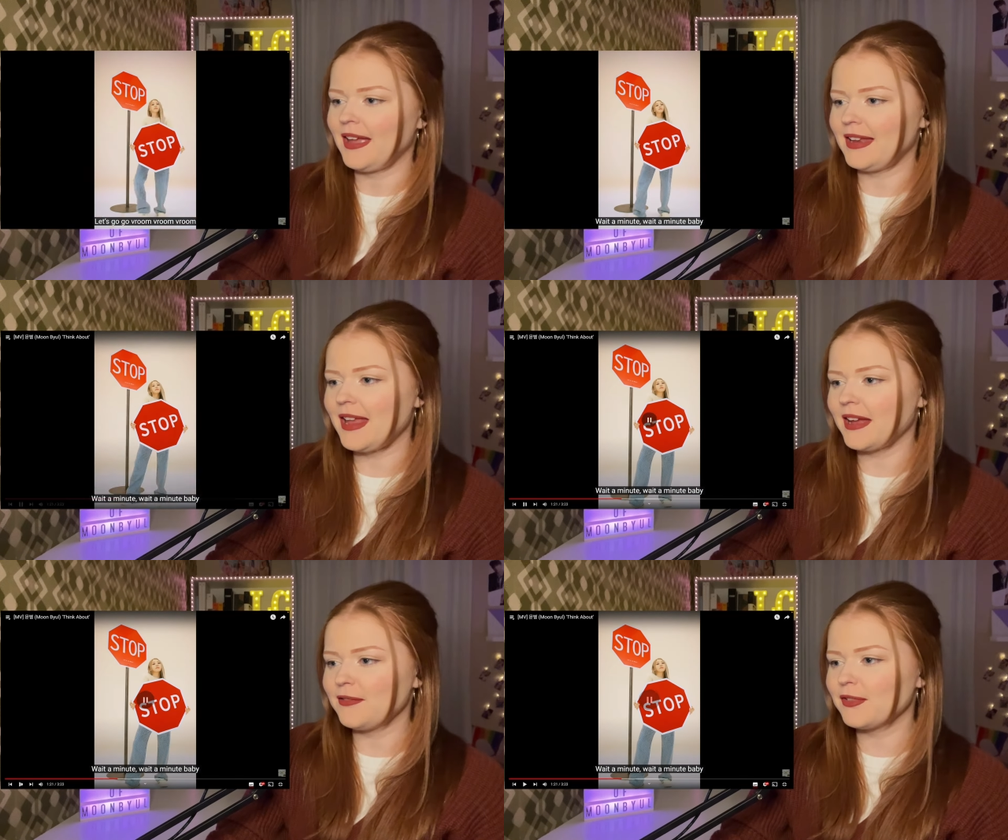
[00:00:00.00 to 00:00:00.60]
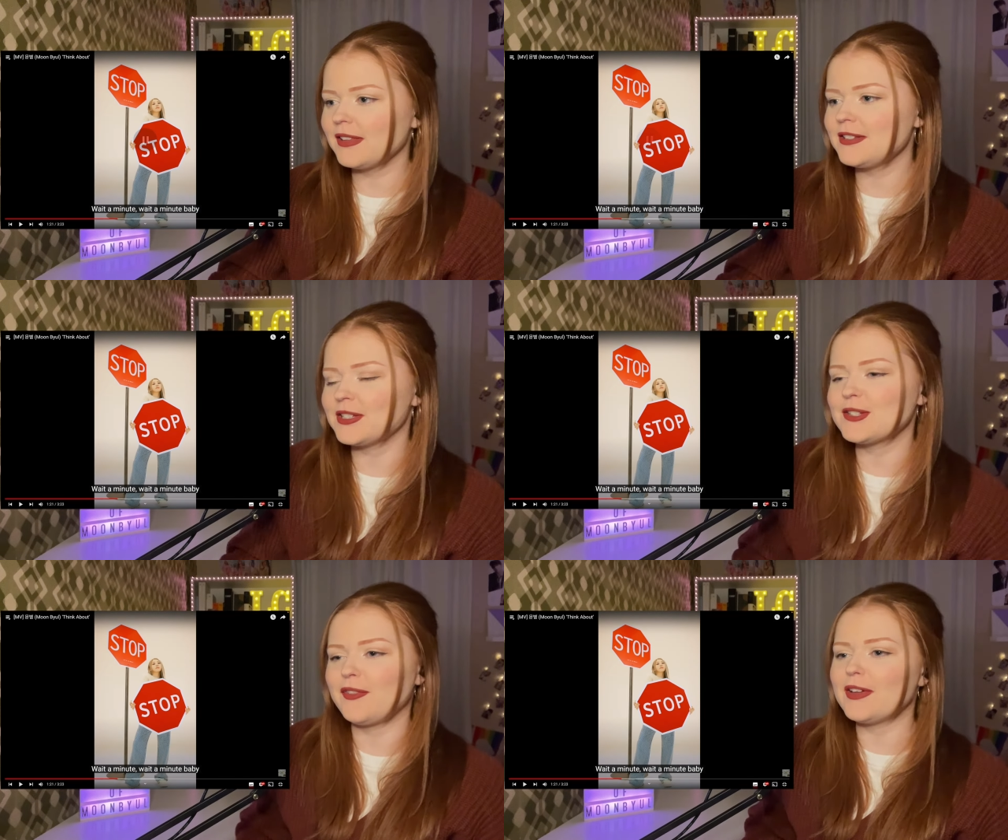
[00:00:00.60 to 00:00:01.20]
And yeah, it really
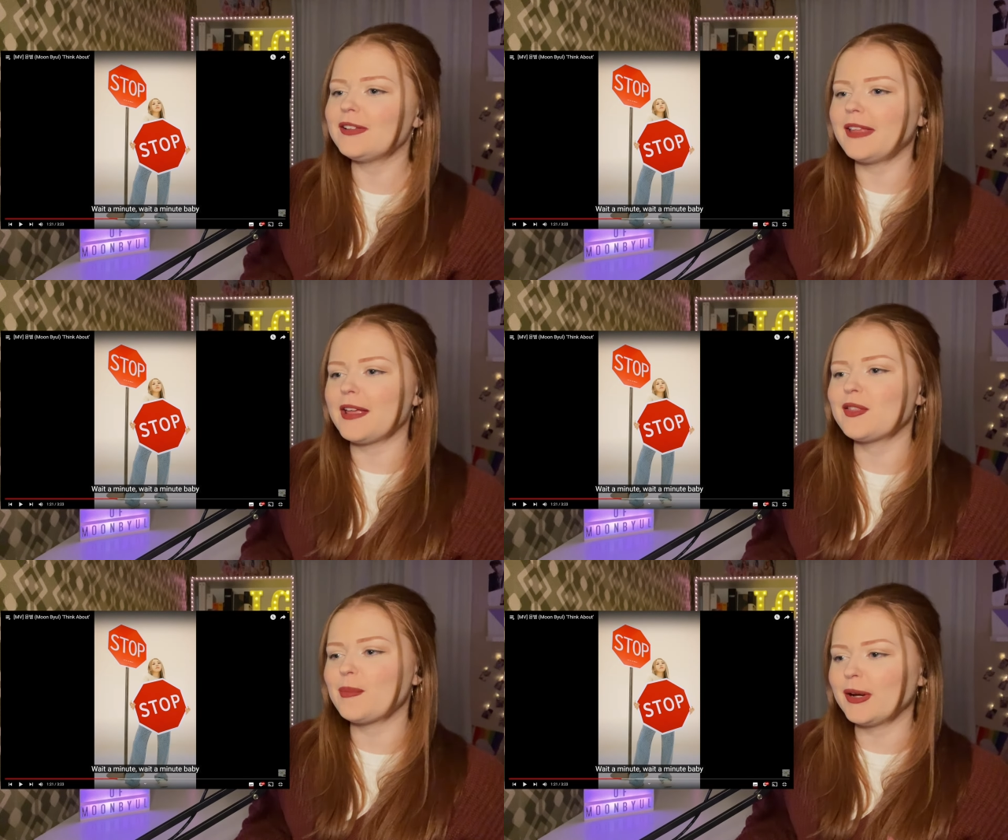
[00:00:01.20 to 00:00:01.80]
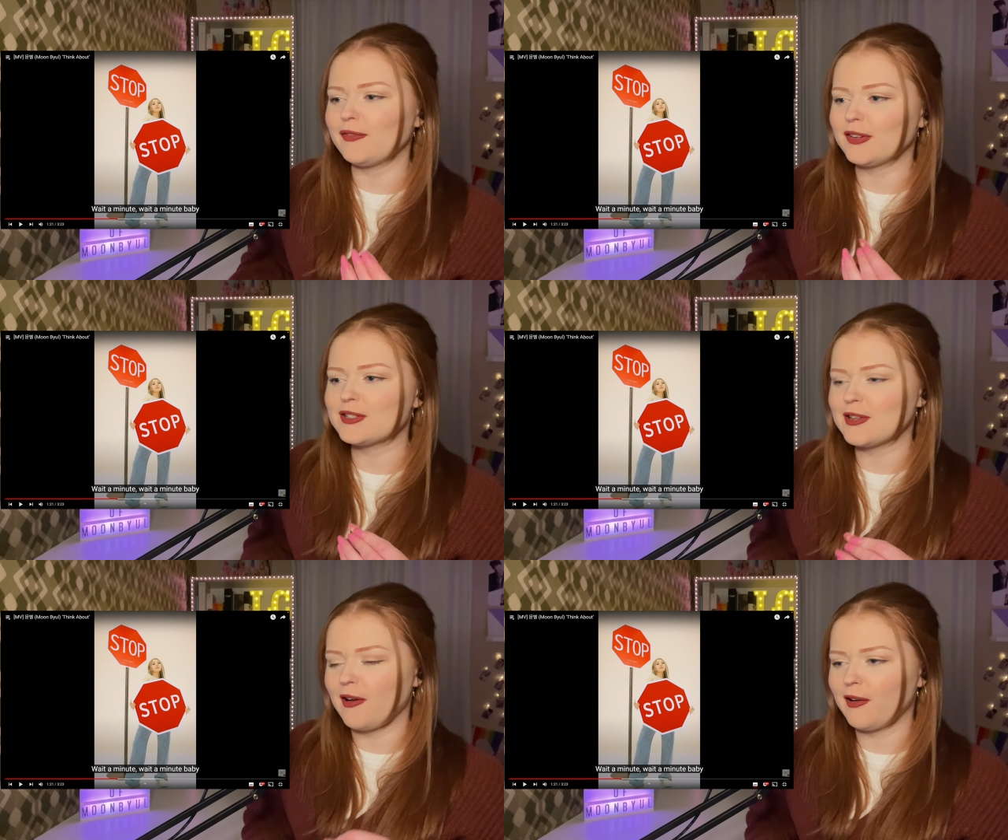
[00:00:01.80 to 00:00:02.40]
does feel like the perfect
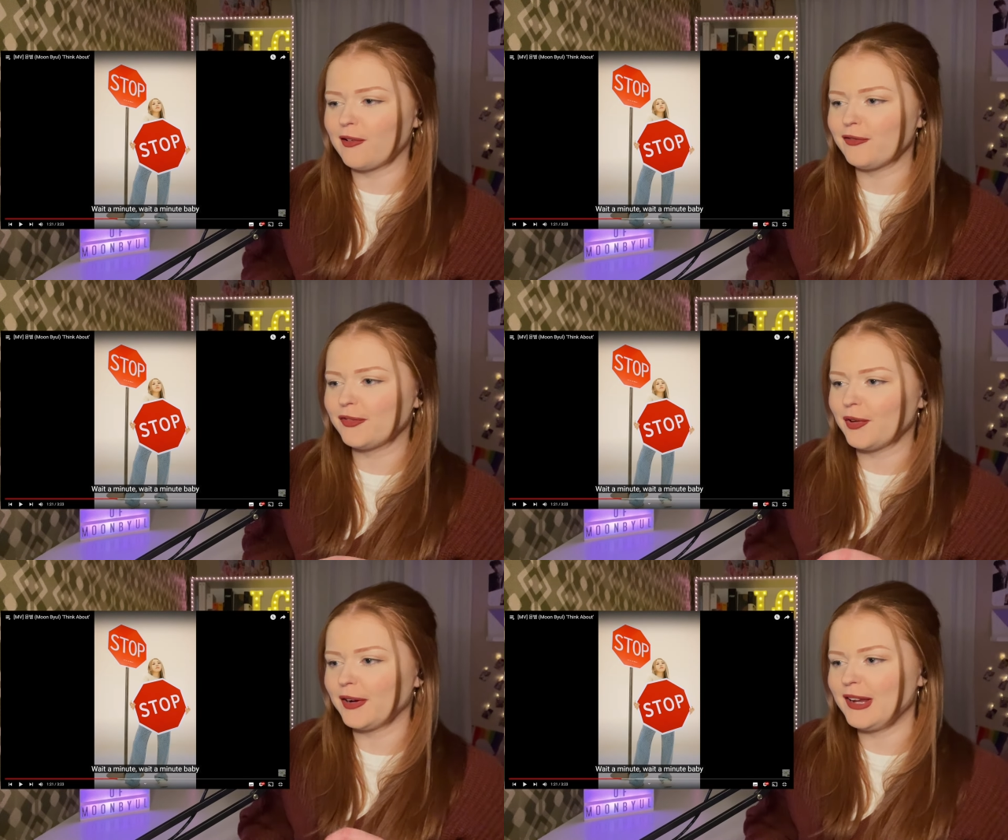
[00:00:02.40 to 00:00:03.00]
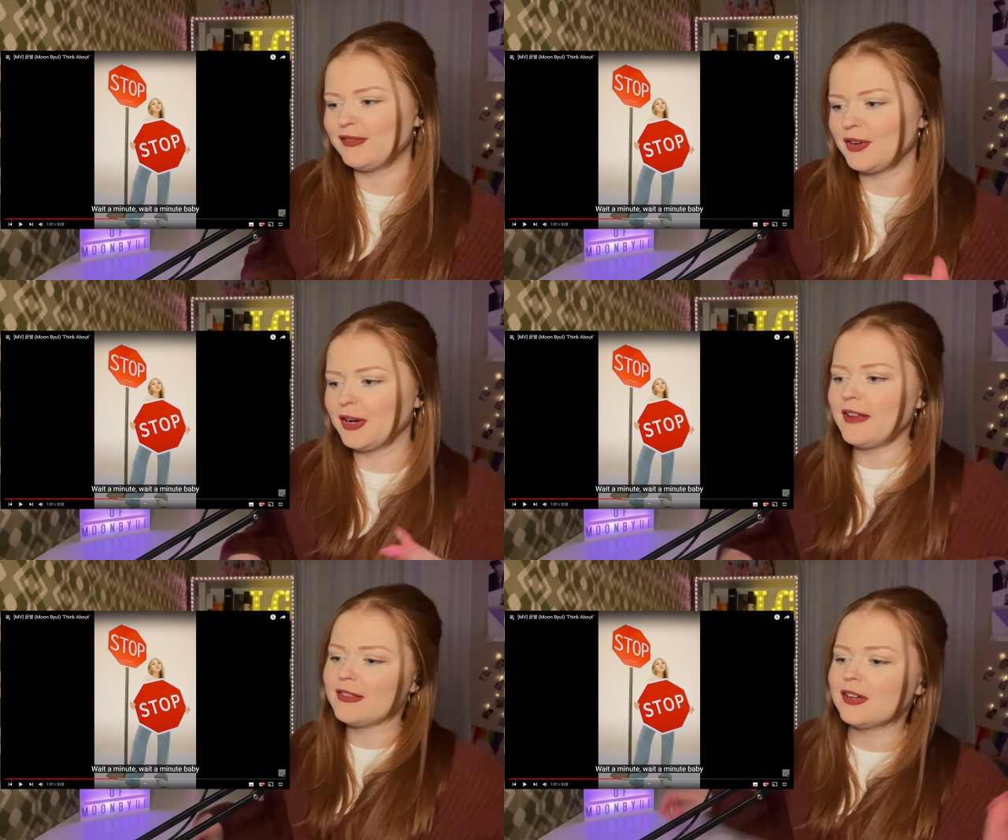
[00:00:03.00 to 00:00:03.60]
song for if you're
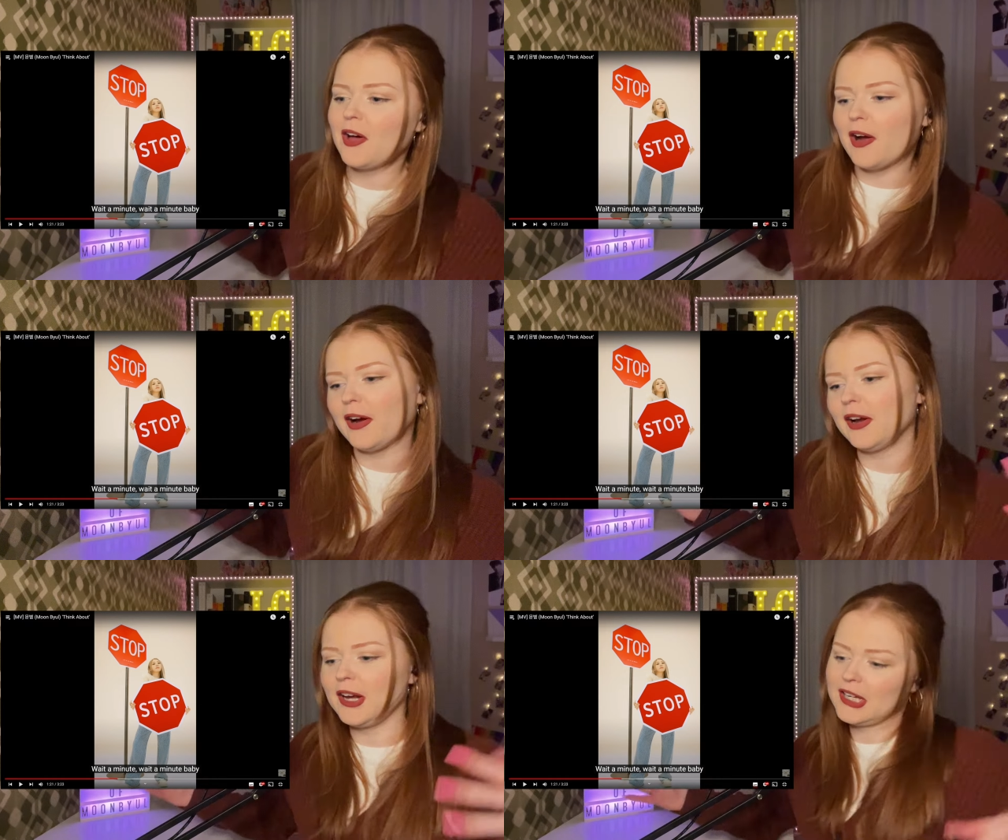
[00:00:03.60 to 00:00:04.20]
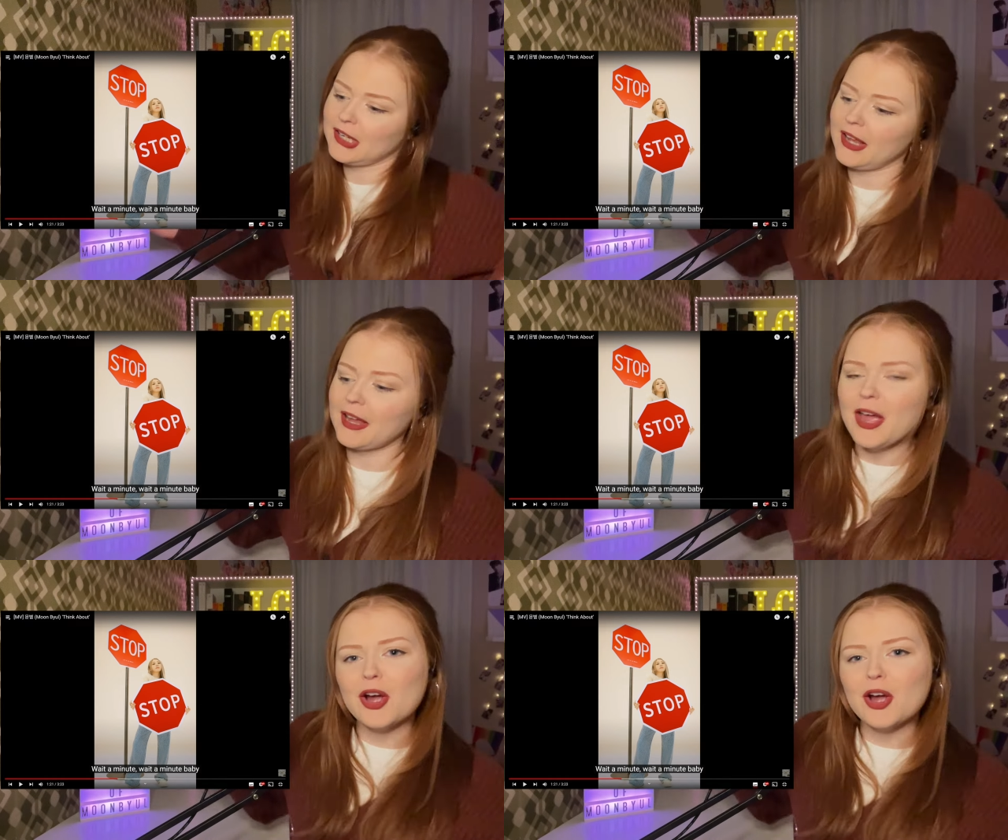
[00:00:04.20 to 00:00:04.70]
in the car and like